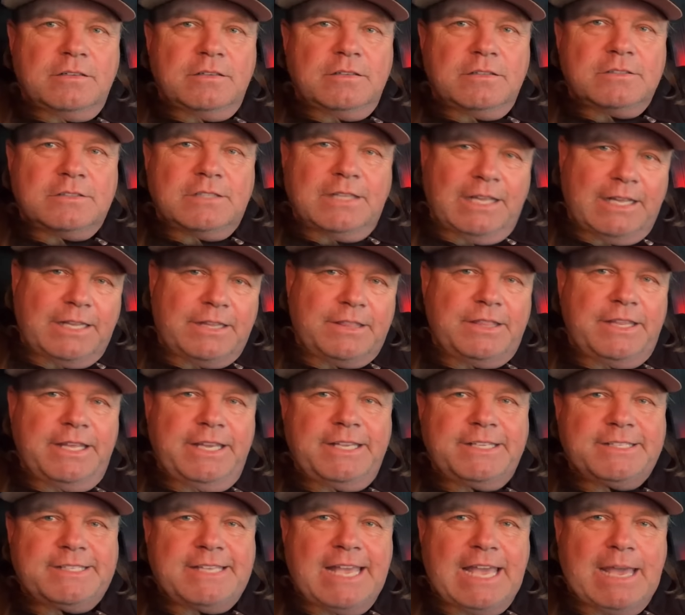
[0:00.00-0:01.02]
It's like
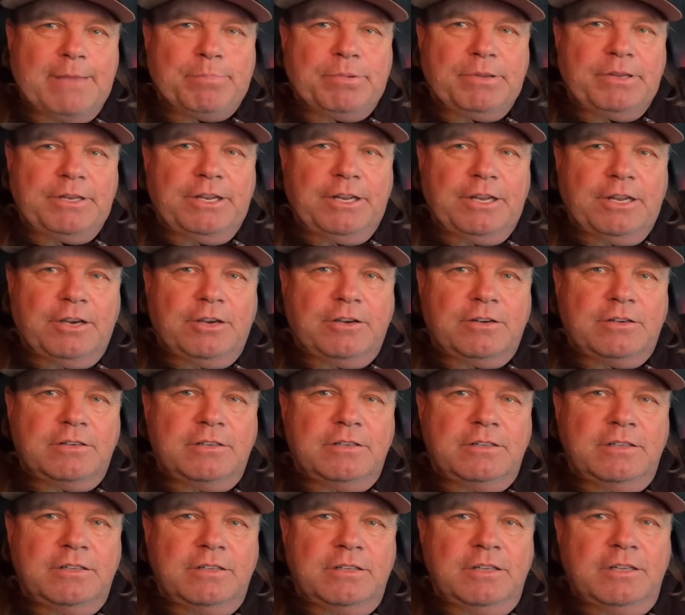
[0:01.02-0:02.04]
things happen, you know?
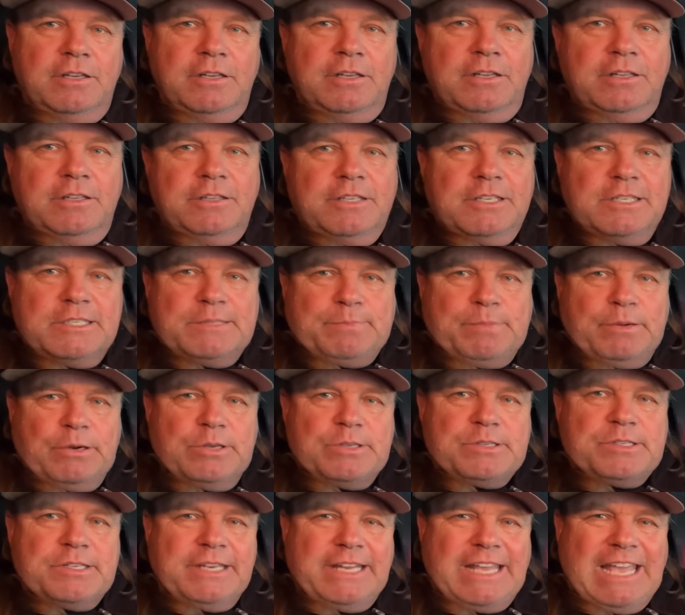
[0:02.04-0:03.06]
This
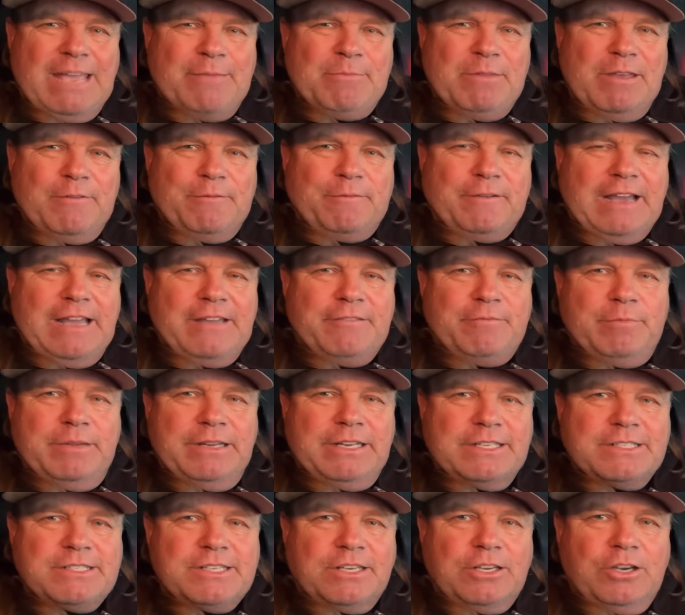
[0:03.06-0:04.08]
person came here five
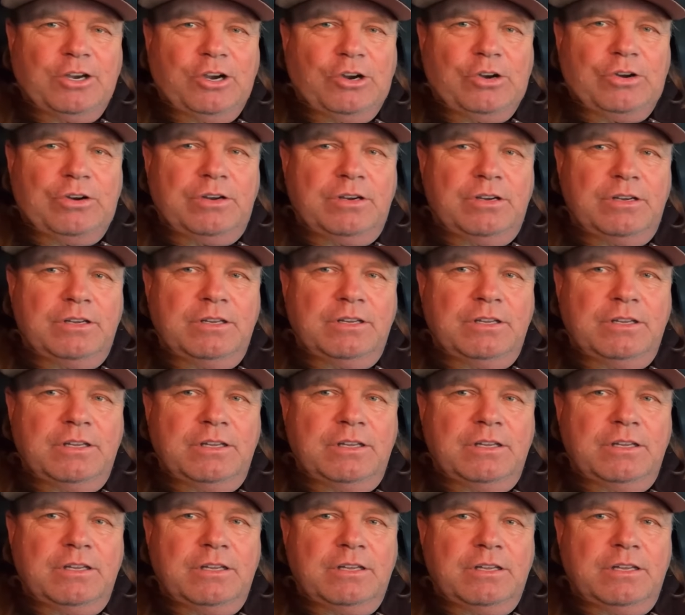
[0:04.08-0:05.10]
minutes ago
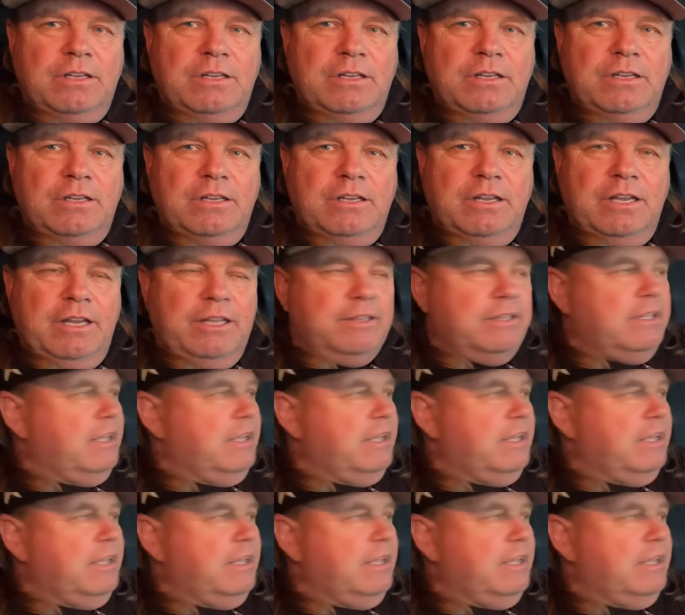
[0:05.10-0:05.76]
and